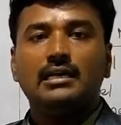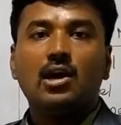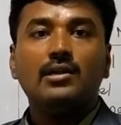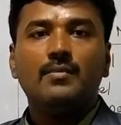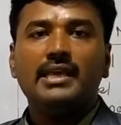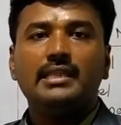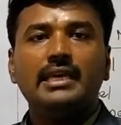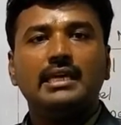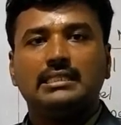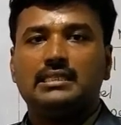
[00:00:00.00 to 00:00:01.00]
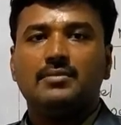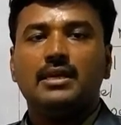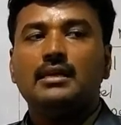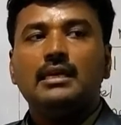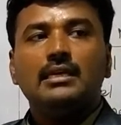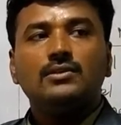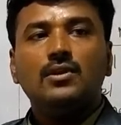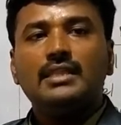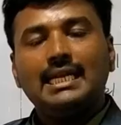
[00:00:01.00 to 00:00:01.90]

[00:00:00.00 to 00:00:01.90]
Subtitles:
got by the customer. So